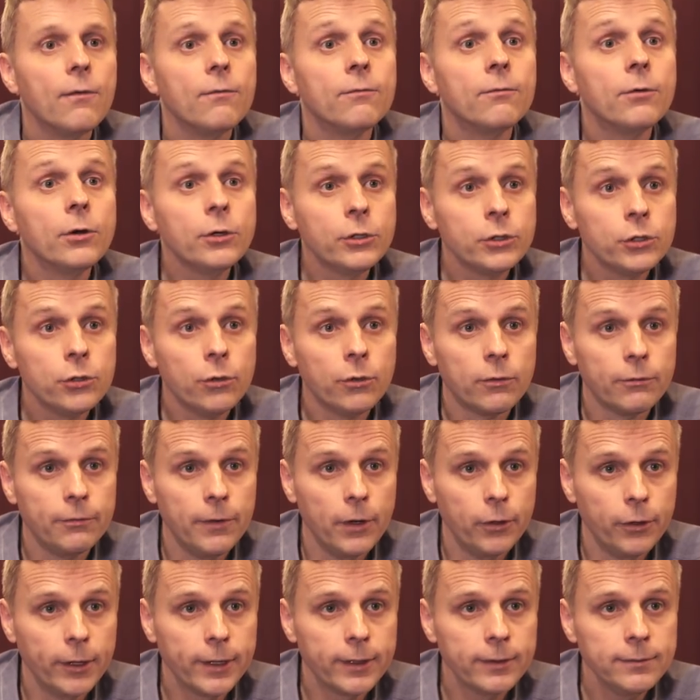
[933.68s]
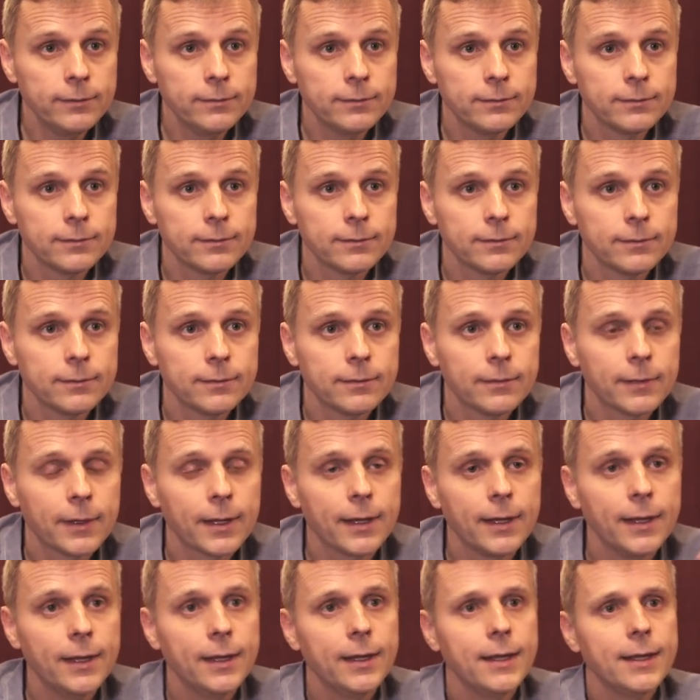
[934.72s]
Virtual voting
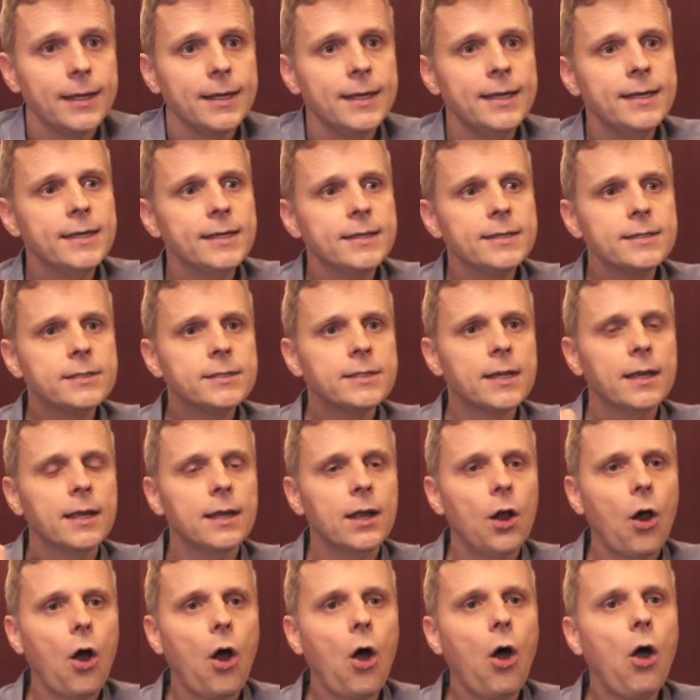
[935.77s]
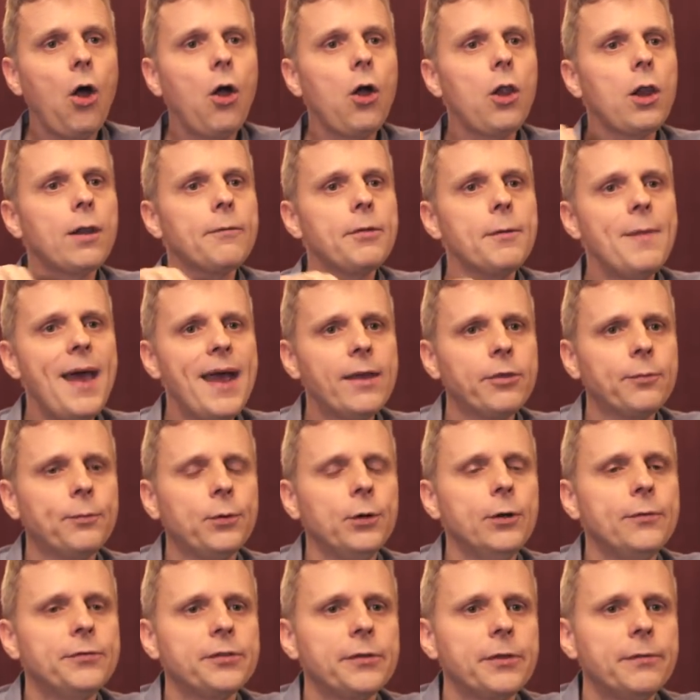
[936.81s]
is all of the math
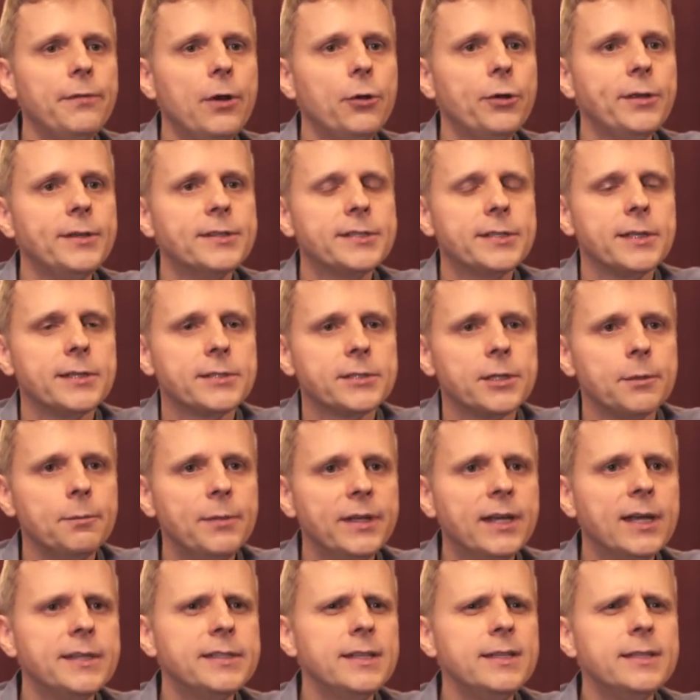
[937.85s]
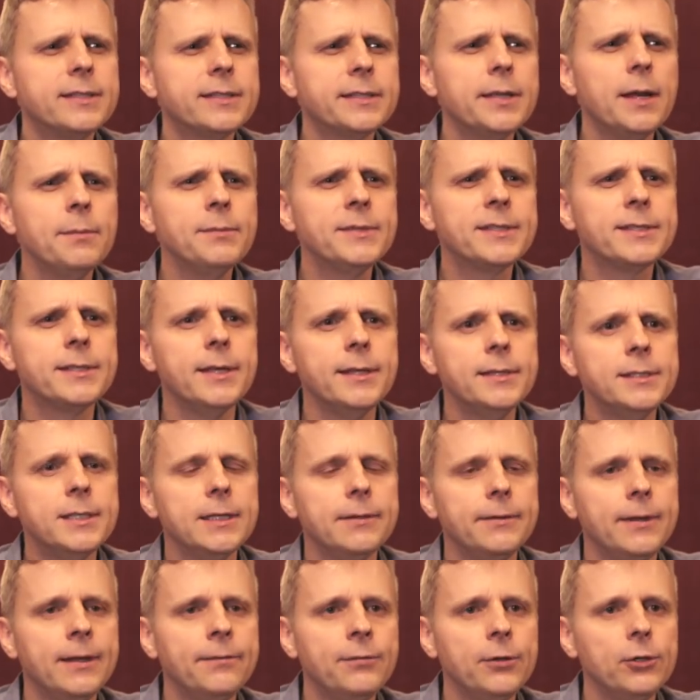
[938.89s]
proofs of the voting system, because in some sense,
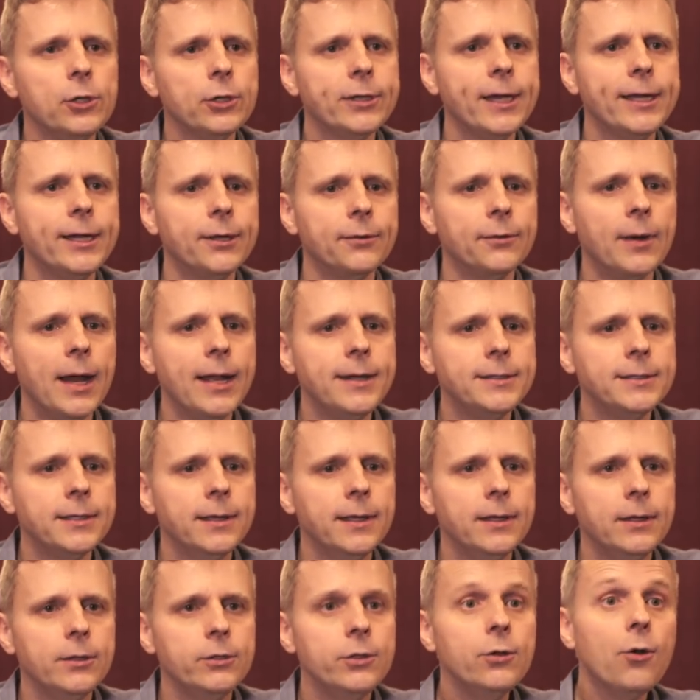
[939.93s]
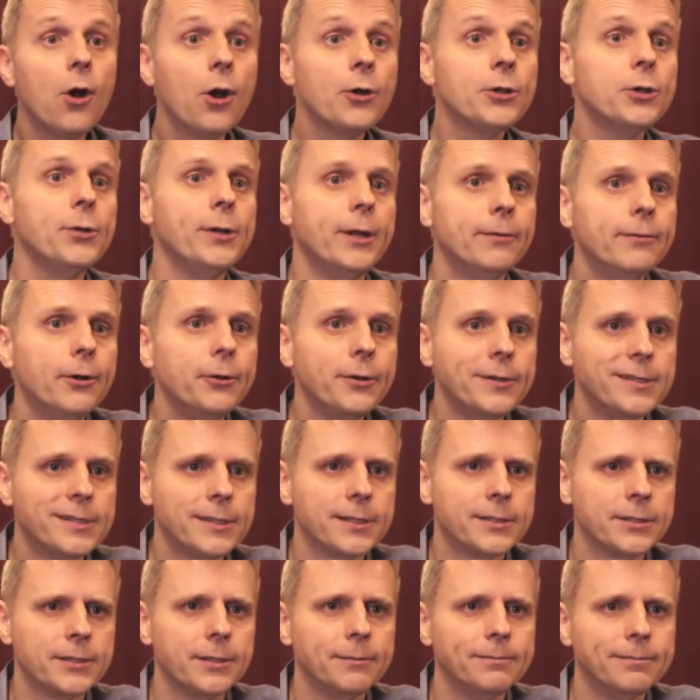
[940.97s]
if you look at it right, you are doing a voting
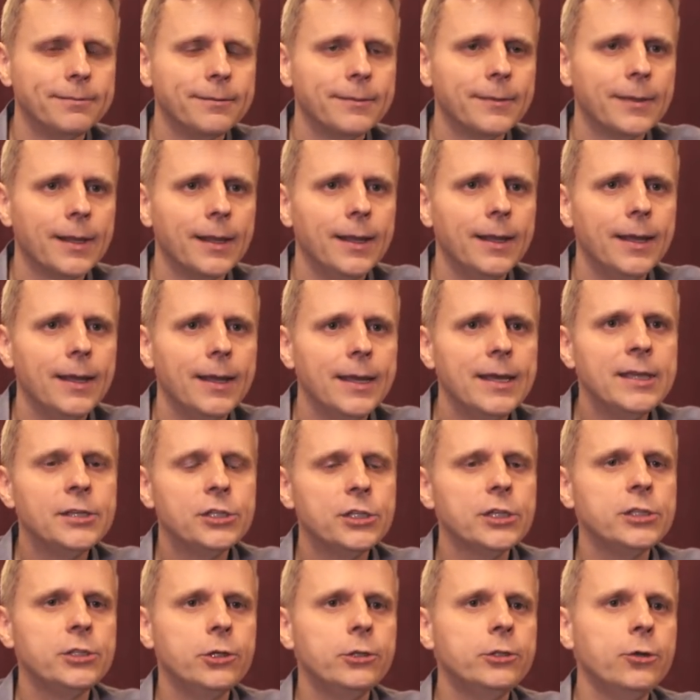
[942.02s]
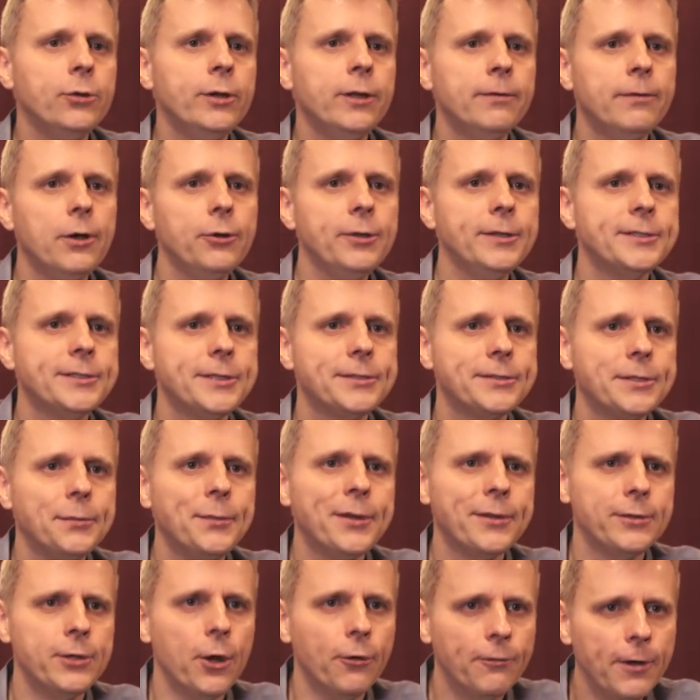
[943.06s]
system. It's just you're doing a voting system
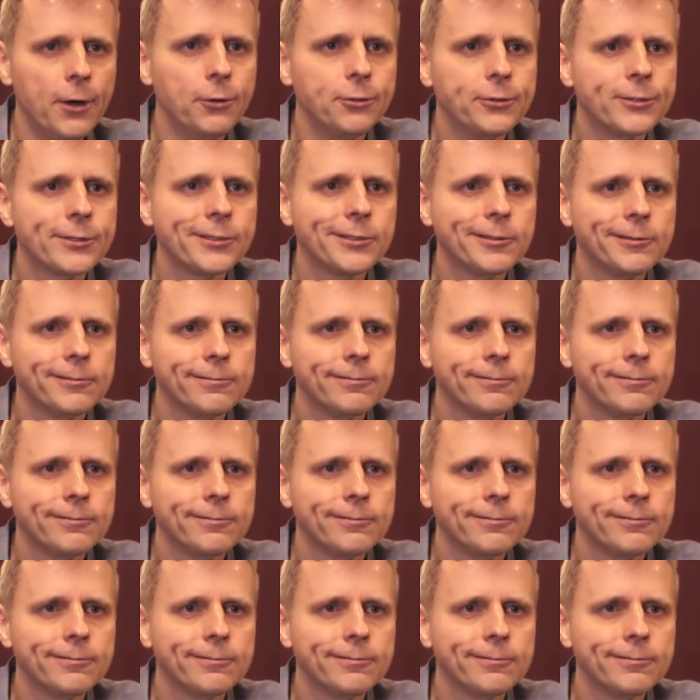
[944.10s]
with no votes.